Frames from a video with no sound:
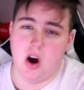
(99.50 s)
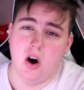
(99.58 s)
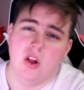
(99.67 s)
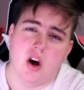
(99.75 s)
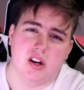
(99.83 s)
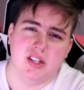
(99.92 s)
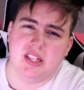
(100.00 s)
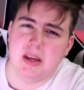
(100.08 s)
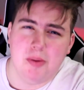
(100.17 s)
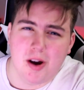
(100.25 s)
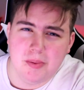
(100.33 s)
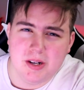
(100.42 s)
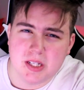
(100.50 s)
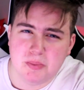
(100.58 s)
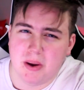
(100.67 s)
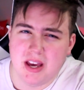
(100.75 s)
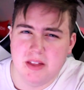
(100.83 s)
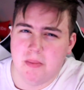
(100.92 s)
I'll honestly probably just
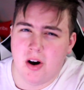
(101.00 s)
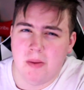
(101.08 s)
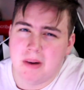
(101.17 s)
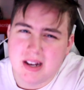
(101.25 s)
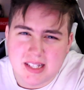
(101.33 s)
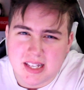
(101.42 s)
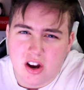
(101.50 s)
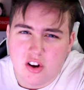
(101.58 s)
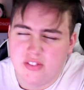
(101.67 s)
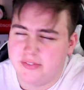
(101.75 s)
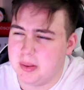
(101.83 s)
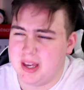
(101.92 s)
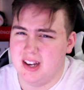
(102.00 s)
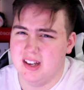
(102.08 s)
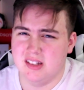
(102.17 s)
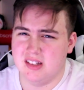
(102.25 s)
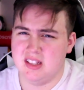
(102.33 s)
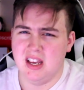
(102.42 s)
play the mom myself
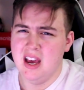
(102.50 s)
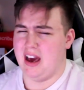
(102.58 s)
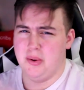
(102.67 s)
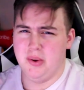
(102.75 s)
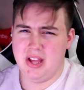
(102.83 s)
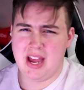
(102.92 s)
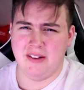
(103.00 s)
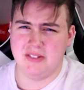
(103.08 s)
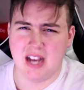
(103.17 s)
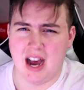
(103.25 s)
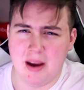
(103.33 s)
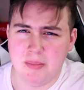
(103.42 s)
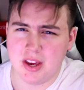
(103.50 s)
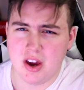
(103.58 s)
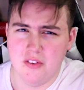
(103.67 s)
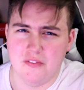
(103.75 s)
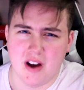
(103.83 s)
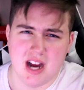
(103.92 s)
because I don't really have time to go
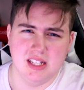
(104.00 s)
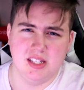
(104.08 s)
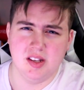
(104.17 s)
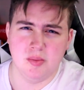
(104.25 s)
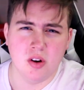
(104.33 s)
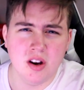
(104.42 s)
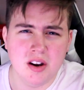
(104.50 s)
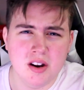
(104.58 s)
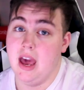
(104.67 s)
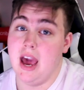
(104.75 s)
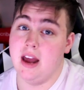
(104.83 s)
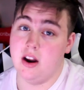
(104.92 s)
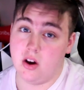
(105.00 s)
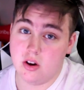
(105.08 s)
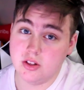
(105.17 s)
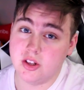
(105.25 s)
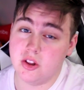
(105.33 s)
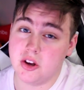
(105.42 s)
find someone. And it
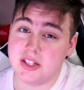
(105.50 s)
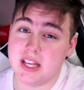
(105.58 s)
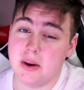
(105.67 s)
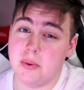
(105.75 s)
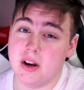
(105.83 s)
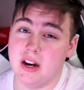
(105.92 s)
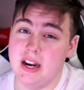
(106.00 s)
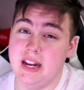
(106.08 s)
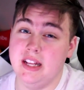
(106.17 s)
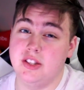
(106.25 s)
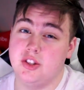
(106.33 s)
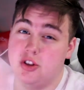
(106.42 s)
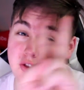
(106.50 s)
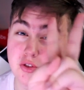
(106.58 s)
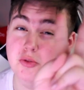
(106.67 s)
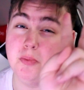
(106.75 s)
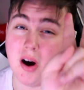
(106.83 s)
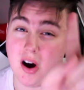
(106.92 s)
also looks like we're gonna need
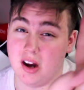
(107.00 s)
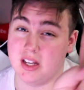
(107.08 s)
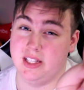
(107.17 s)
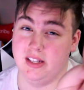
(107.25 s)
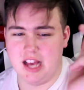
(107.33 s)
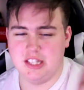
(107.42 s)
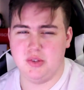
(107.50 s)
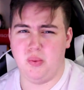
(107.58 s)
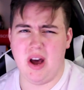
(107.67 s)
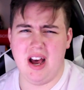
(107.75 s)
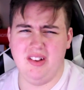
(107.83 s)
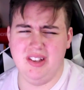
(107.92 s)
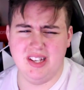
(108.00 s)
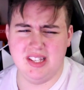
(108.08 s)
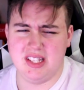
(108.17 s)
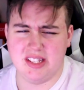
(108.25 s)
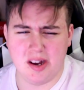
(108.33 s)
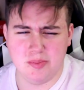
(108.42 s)
two boxes as well as
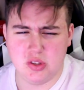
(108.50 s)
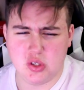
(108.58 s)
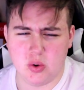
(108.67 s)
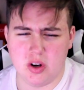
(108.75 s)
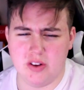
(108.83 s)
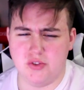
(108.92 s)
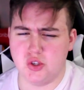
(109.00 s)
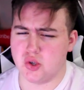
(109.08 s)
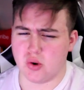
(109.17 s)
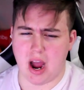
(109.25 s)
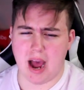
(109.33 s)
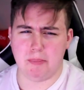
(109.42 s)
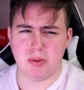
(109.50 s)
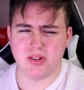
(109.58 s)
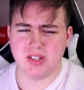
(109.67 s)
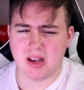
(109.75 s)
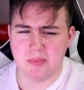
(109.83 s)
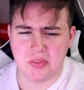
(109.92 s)
some sort of trap or
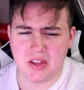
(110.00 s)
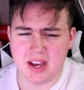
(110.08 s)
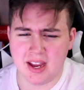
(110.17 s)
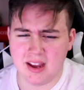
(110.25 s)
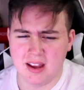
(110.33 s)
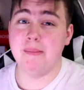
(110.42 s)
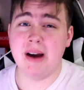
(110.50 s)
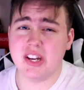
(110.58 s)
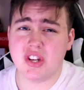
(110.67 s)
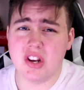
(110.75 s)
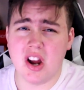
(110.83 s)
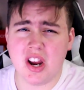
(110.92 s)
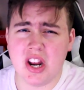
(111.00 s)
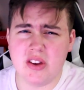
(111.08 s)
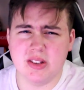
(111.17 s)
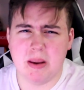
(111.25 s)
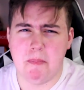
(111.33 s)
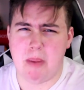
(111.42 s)
something. I'm actually not gonna
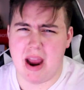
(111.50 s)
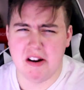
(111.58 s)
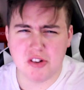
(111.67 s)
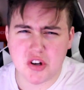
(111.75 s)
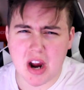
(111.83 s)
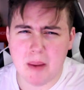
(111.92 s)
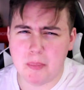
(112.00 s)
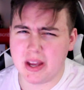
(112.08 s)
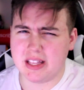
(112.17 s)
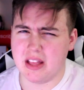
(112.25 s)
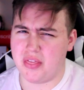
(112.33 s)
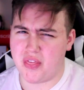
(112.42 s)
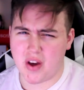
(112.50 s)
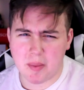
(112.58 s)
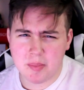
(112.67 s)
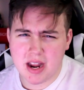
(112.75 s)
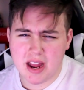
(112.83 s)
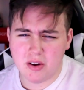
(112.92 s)
use a bear trap like the
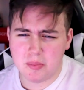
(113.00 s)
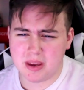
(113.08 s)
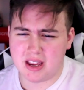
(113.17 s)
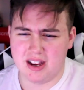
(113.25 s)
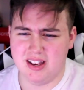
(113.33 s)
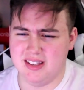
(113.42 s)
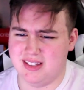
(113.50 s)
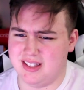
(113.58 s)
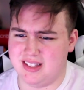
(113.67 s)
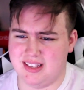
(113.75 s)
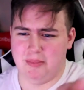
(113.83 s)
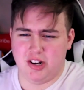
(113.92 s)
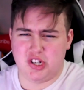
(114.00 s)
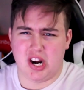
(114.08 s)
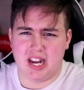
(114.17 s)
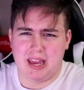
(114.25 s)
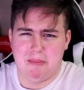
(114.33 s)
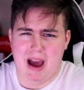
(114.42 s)
thumbnail because I'm not trying
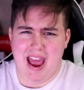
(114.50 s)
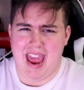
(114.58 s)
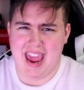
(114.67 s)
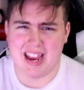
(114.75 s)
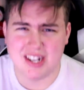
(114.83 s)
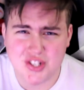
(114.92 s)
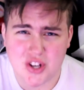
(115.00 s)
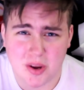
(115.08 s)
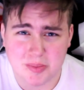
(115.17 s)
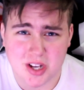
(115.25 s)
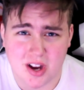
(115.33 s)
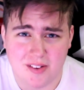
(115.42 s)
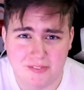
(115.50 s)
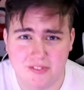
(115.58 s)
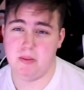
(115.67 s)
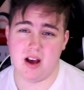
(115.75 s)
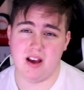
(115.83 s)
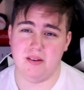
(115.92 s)
to get my hand chopped off,
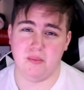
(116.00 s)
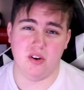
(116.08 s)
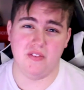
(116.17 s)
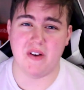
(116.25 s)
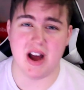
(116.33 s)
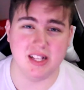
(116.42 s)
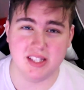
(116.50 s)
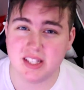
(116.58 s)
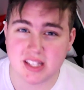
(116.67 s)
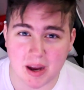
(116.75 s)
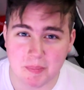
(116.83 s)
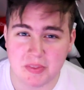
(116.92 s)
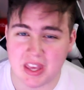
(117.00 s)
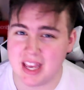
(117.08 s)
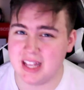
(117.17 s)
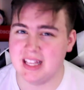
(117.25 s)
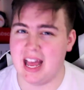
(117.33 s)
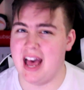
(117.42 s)
but we'll find
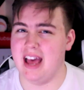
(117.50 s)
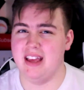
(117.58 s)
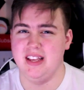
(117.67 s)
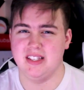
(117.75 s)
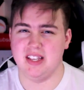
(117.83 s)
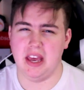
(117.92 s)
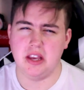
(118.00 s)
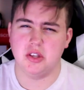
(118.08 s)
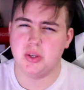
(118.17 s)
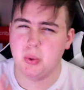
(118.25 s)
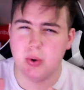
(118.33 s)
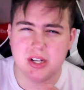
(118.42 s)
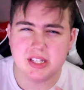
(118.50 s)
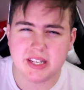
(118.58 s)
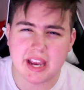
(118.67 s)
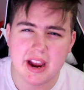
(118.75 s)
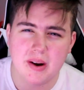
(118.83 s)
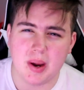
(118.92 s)
something that is like sort of
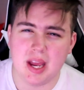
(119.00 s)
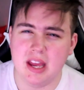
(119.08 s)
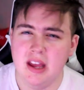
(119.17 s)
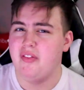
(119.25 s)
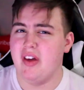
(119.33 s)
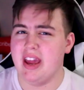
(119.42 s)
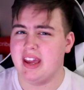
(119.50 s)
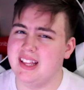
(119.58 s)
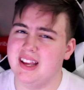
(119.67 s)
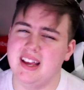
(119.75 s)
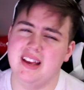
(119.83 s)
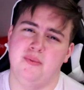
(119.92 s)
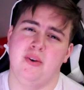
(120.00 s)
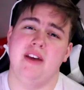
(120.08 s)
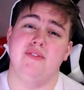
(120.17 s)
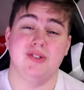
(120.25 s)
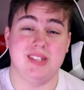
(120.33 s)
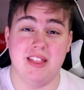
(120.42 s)
scary. Like, what
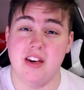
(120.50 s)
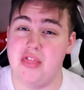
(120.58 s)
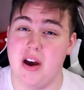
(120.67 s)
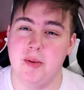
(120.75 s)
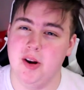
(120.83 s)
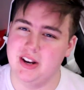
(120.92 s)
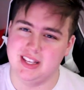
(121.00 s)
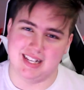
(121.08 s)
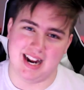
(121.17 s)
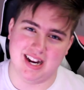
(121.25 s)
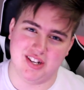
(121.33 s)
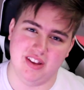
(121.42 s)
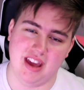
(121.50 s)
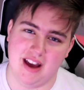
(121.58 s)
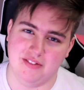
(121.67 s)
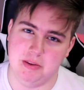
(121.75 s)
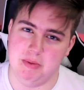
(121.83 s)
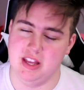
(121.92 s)
whatever's in the thumbnail doesn't actually have
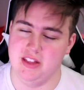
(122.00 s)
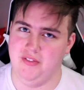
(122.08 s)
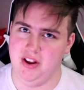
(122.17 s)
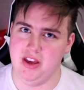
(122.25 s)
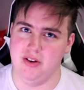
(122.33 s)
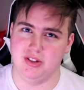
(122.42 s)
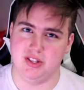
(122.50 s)
to be in the video.